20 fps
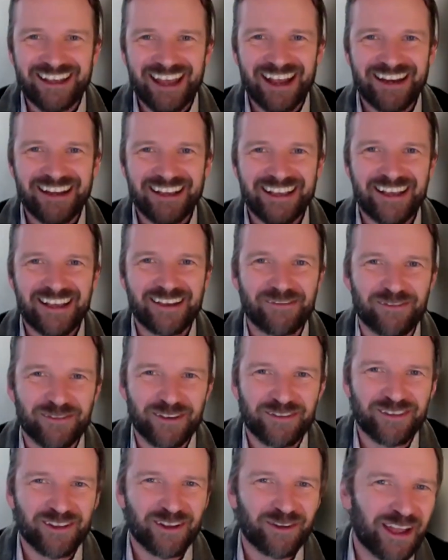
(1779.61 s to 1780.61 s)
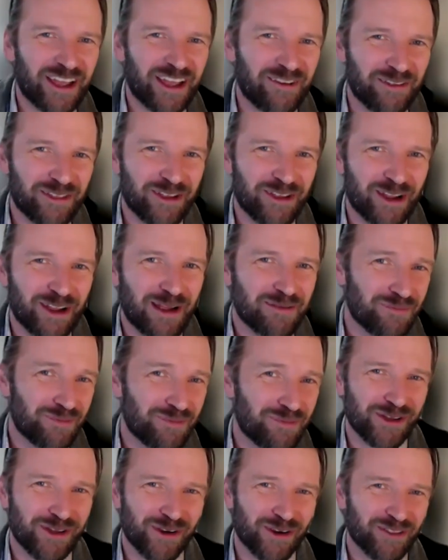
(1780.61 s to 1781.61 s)
Katie, if it's okay with you, I
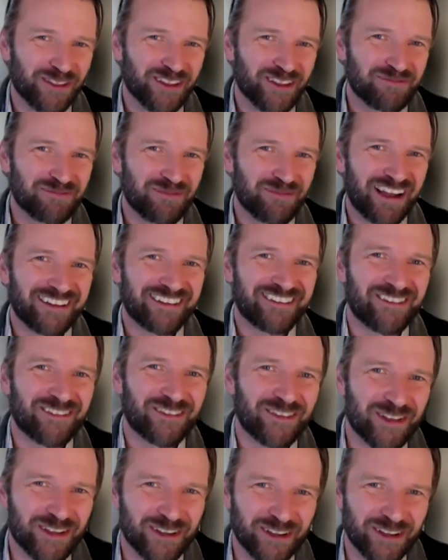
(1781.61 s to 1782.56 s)
might put you on the spot